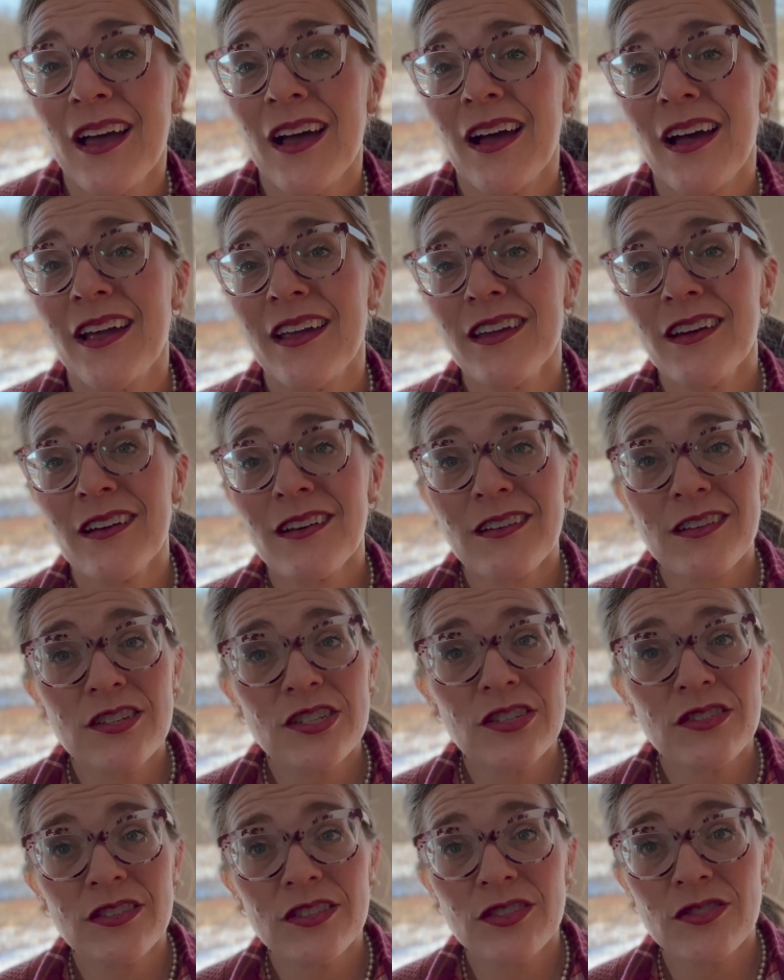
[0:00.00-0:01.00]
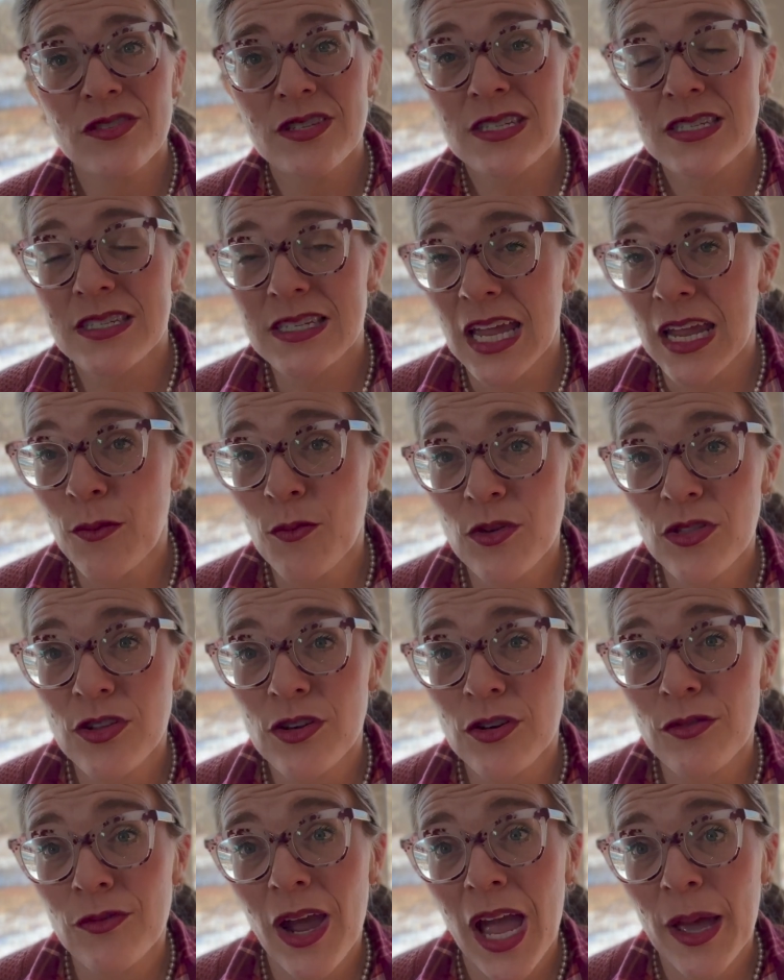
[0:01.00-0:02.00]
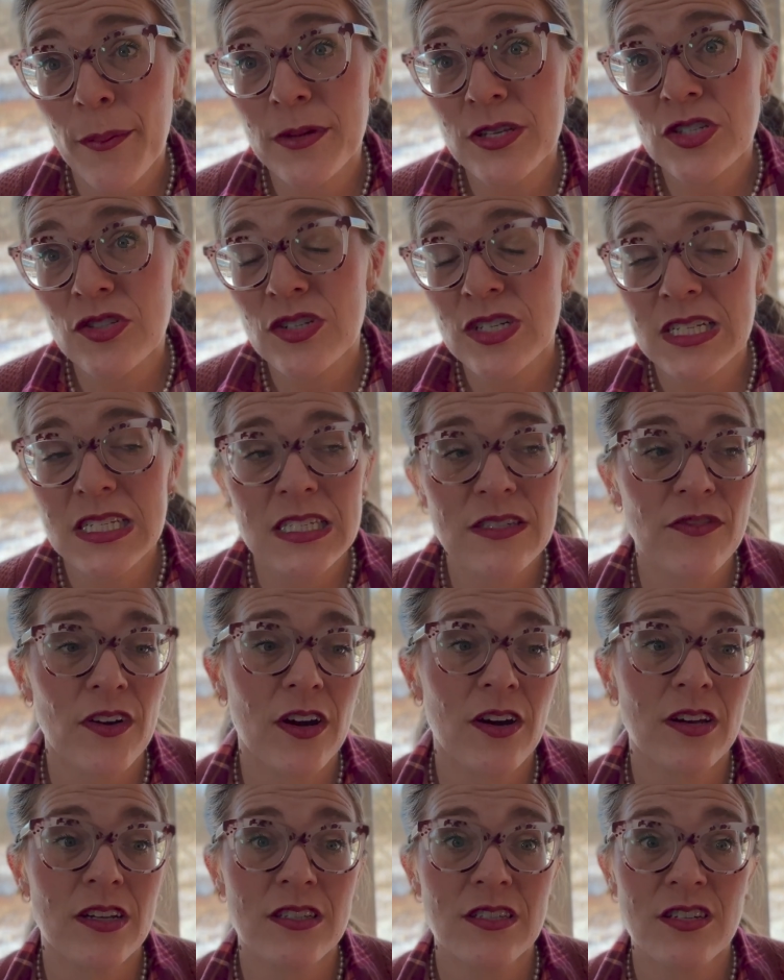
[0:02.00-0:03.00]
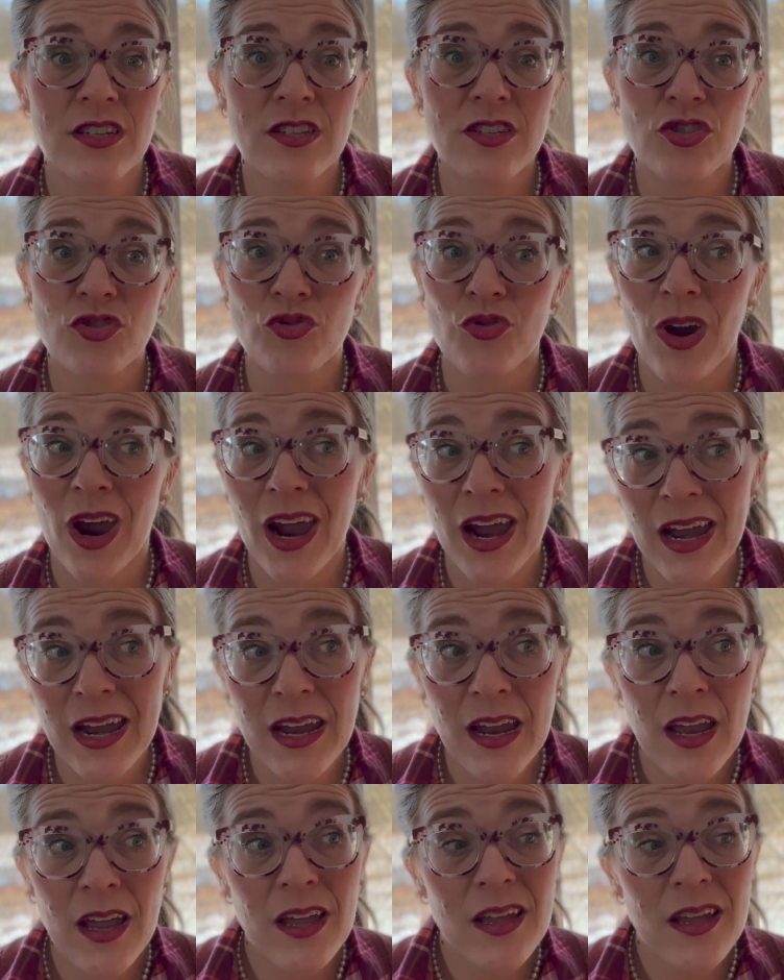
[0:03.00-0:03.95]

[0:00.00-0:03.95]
I encourage you to do the same with your rabbitry as far as just try